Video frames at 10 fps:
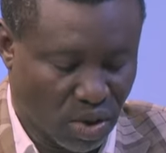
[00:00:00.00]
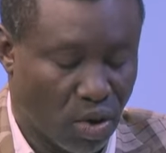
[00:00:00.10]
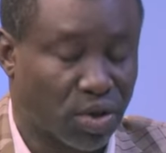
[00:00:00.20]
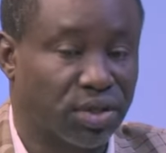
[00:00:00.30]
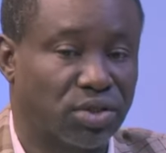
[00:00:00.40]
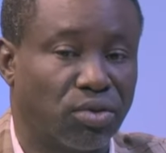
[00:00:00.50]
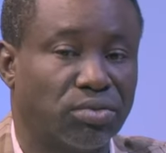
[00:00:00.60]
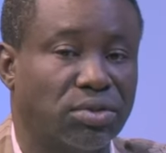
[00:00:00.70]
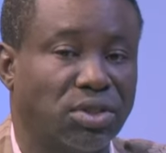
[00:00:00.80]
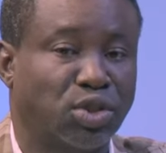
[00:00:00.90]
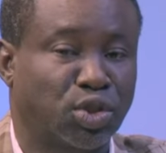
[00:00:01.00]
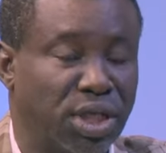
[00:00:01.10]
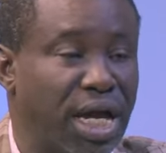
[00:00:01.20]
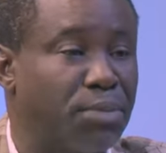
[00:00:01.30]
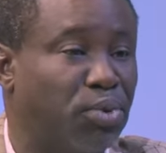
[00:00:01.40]
Okay, so
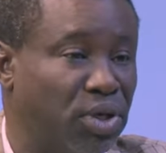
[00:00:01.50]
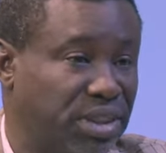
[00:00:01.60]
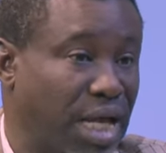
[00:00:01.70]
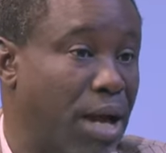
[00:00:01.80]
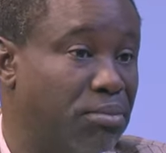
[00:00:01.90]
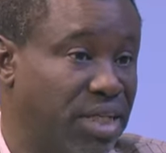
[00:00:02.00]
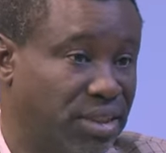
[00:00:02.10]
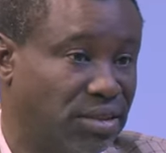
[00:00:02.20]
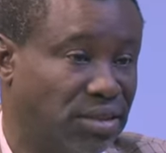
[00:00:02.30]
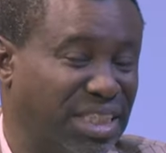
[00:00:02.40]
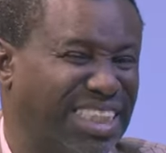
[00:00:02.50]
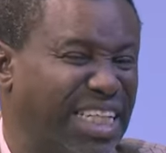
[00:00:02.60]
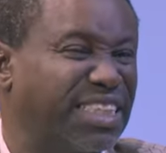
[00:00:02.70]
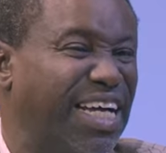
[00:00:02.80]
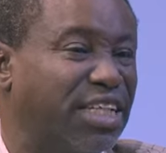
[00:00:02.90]
trigger points are many. The
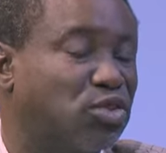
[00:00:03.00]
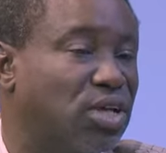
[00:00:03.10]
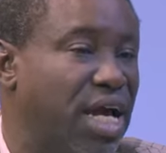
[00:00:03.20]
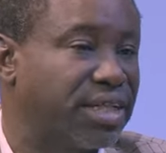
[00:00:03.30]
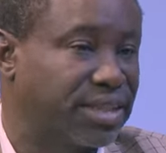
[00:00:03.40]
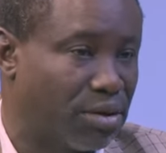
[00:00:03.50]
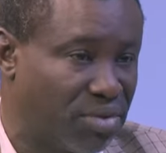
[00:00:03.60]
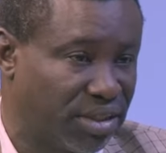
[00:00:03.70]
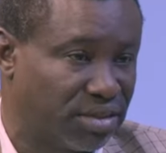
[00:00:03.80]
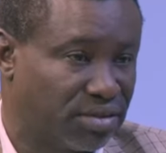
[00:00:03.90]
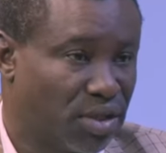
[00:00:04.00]
things that trigger it are many.